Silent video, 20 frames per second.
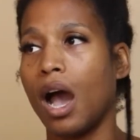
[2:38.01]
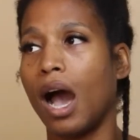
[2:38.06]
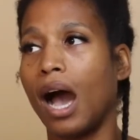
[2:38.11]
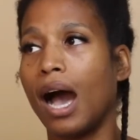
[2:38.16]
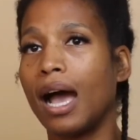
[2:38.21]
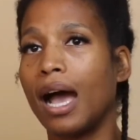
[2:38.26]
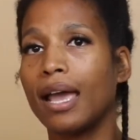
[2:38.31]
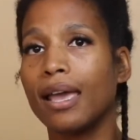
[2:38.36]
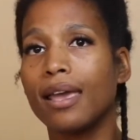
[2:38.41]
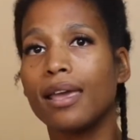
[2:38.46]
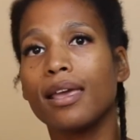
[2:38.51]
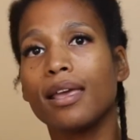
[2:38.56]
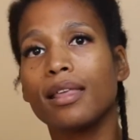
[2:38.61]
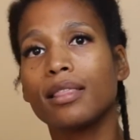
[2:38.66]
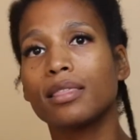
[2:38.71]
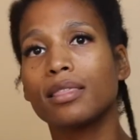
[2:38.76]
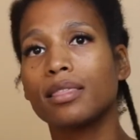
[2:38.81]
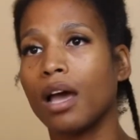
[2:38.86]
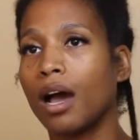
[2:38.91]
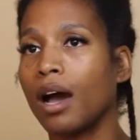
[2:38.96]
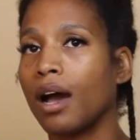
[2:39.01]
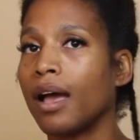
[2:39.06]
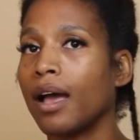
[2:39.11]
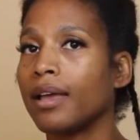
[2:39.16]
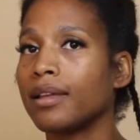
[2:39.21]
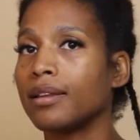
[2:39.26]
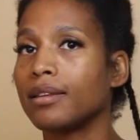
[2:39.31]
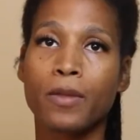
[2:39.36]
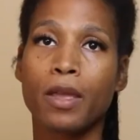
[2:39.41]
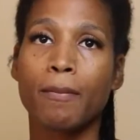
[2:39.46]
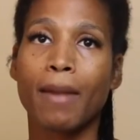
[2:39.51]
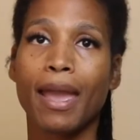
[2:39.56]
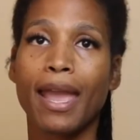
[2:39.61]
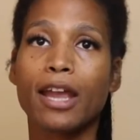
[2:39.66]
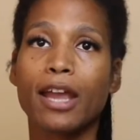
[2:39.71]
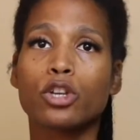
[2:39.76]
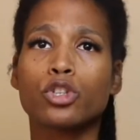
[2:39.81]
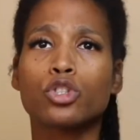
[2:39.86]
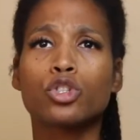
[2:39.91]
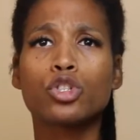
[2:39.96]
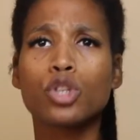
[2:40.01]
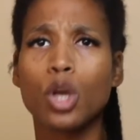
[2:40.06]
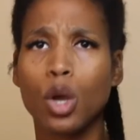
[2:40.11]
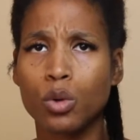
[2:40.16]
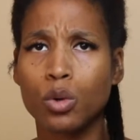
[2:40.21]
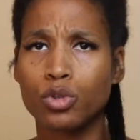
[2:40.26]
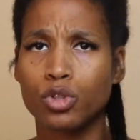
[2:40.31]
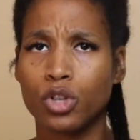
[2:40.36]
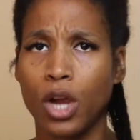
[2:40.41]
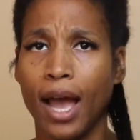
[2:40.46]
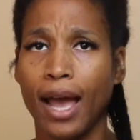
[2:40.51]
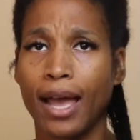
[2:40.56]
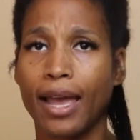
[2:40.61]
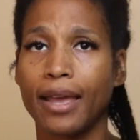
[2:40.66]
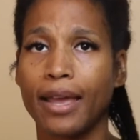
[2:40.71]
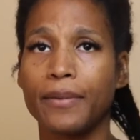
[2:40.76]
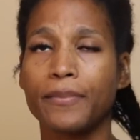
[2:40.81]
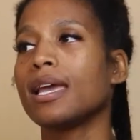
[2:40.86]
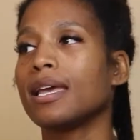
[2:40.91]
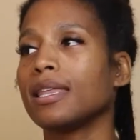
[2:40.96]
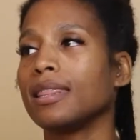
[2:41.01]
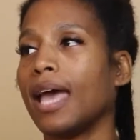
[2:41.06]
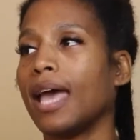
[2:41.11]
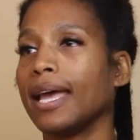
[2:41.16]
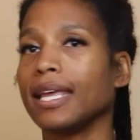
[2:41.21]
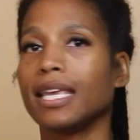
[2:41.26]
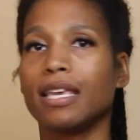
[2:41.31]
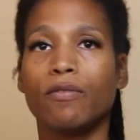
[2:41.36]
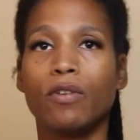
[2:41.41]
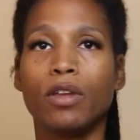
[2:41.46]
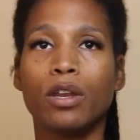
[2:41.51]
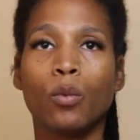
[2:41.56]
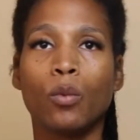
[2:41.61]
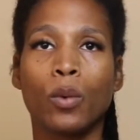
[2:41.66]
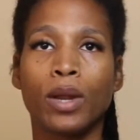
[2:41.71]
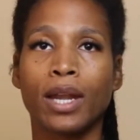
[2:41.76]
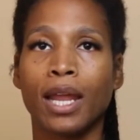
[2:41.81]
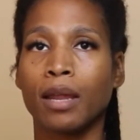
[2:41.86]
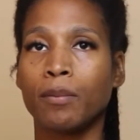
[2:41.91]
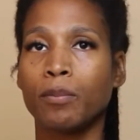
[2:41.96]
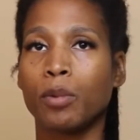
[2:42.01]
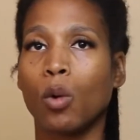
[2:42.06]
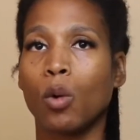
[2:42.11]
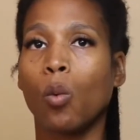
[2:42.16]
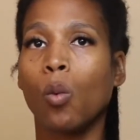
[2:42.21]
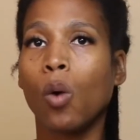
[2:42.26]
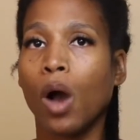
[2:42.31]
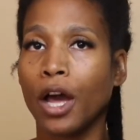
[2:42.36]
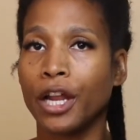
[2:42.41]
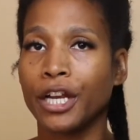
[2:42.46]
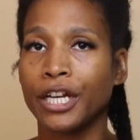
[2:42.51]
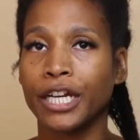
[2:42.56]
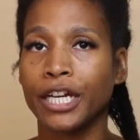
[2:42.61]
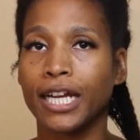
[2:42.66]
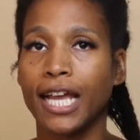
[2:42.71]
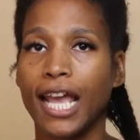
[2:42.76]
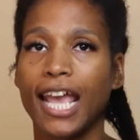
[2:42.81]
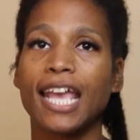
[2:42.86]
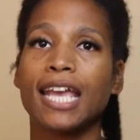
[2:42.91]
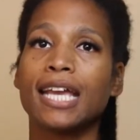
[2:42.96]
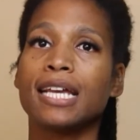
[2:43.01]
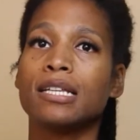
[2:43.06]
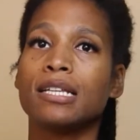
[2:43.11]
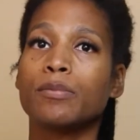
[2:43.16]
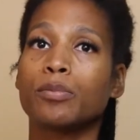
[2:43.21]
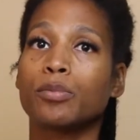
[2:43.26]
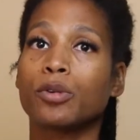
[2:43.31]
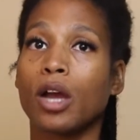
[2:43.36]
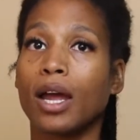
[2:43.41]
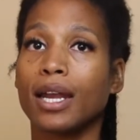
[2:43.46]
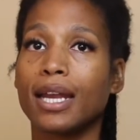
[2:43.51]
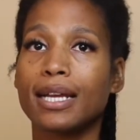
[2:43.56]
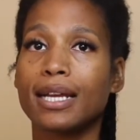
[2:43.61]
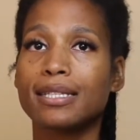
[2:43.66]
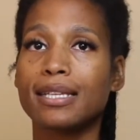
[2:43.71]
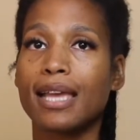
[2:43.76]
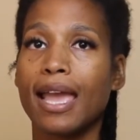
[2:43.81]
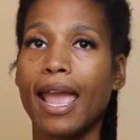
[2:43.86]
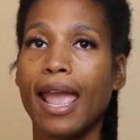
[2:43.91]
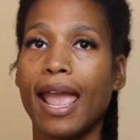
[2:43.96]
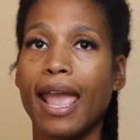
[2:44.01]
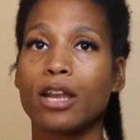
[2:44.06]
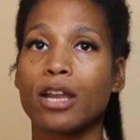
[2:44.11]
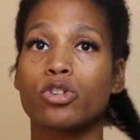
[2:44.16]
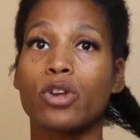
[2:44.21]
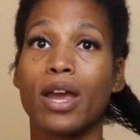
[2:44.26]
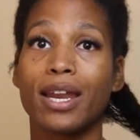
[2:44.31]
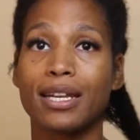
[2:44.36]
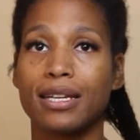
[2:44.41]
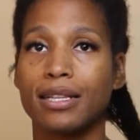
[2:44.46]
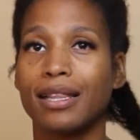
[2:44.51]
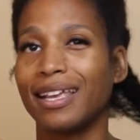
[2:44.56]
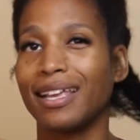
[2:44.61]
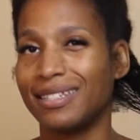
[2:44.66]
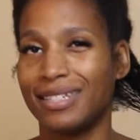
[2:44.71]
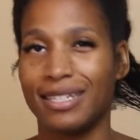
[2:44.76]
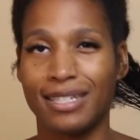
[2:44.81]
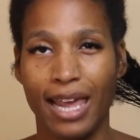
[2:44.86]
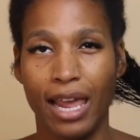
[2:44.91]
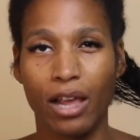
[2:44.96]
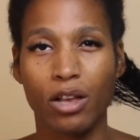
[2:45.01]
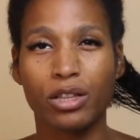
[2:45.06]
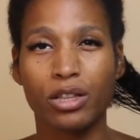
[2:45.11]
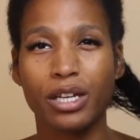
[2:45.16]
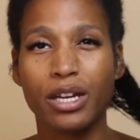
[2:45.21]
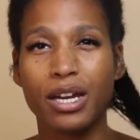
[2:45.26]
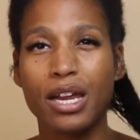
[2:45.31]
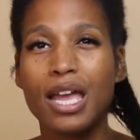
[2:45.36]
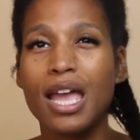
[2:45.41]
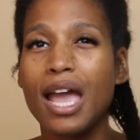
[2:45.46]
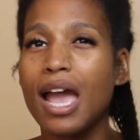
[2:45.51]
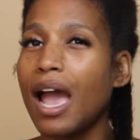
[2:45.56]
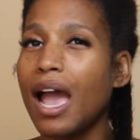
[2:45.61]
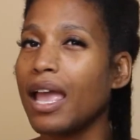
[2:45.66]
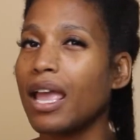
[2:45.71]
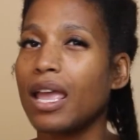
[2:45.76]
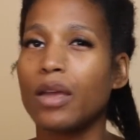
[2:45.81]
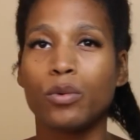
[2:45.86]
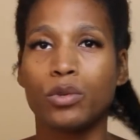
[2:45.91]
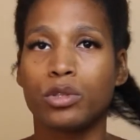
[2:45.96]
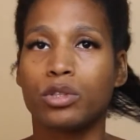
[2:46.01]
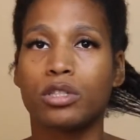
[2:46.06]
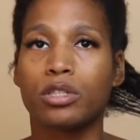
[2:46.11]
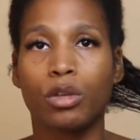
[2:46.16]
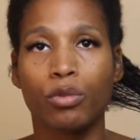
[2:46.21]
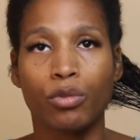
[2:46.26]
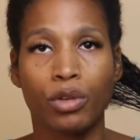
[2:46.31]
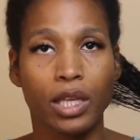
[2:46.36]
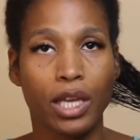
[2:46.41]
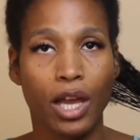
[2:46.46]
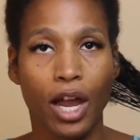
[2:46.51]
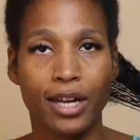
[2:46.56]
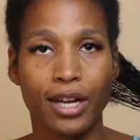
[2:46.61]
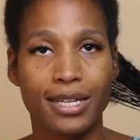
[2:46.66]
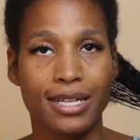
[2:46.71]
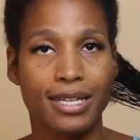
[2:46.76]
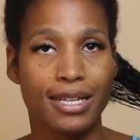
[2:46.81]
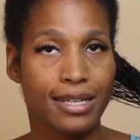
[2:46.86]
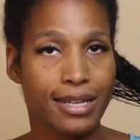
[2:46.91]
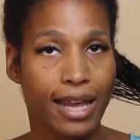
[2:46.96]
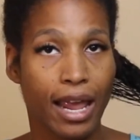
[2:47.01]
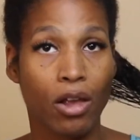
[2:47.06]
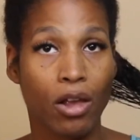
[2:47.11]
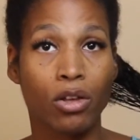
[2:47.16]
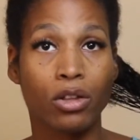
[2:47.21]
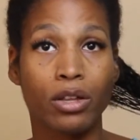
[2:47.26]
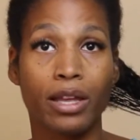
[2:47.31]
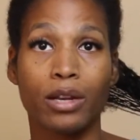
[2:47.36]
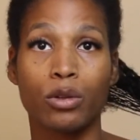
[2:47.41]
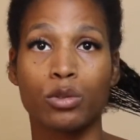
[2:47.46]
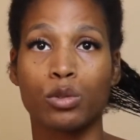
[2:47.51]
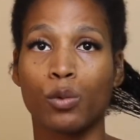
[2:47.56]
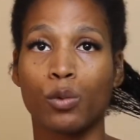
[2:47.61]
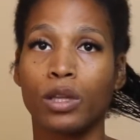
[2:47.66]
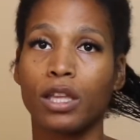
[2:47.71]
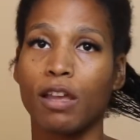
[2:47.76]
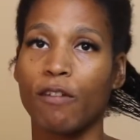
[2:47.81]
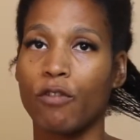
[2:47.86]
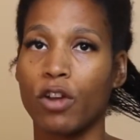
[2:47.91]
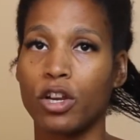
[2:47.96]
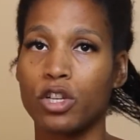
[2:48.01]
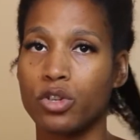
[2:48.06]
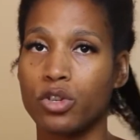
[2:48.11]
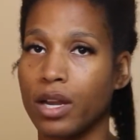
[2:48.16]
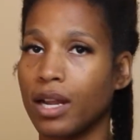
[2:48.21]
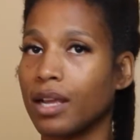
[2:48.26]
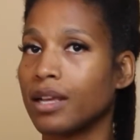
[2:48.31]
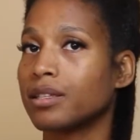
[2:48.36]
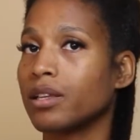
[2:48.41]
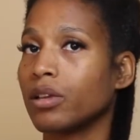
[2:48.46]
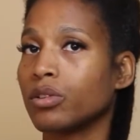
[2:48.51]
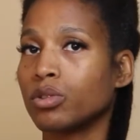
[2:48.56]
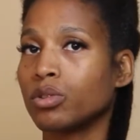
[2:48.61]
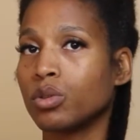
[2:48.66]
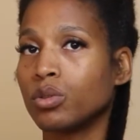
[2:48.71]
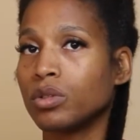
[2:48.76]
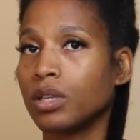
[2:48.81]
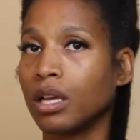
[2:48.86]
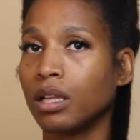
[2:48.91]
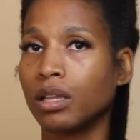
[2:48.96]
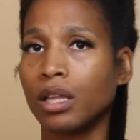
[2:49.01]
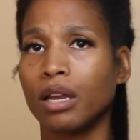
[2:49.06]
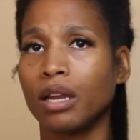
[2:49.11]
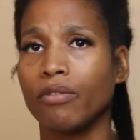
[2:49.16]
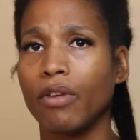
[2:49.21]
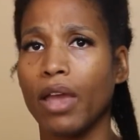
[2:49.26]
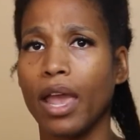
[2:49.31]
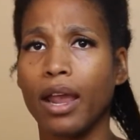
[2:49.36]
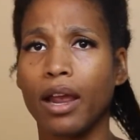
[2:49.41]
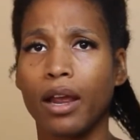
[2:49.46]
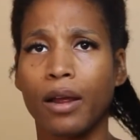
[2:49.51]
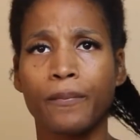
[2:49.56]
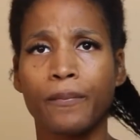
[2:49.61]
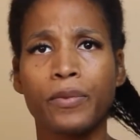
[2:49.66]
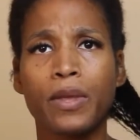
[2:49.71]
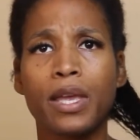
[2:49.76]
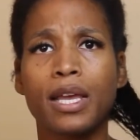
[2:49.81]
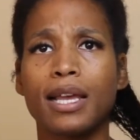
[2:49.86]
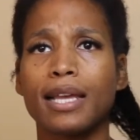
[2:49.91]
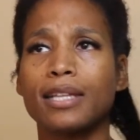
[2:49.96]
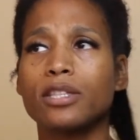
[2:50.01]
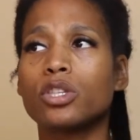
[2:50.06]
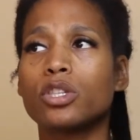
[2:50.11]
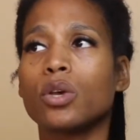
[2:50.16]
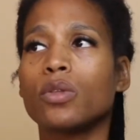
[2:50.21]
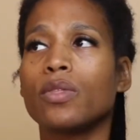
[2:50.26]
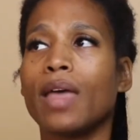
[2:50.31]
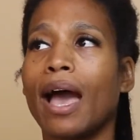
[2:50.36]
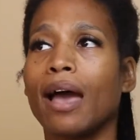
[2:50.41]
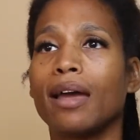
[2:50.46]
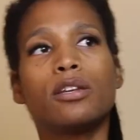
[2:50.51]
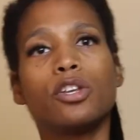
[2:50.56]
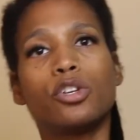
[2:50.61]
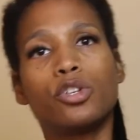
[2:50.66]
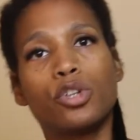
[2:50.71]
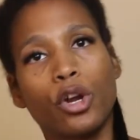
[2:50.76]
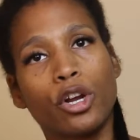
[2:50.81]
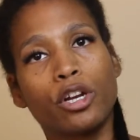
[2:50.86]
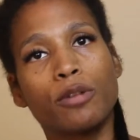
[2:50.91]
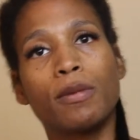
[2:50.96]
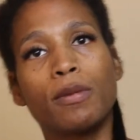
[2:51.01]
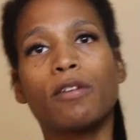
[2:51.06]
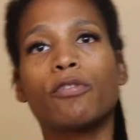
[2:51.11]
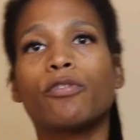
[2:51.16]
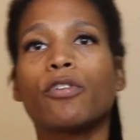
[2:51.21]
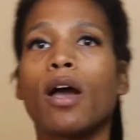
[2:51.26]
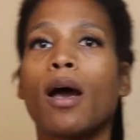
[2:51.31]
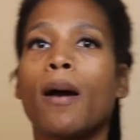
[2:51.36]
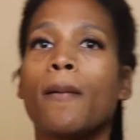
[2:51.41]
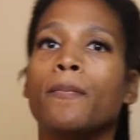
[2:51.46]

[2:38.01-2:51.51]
I thought my hair is so dry that even when I'd put water and product and try to like detangle her, it was still really hard to detangle, and it was really frustrating because I was losing a lot of hair, and so that deterred me from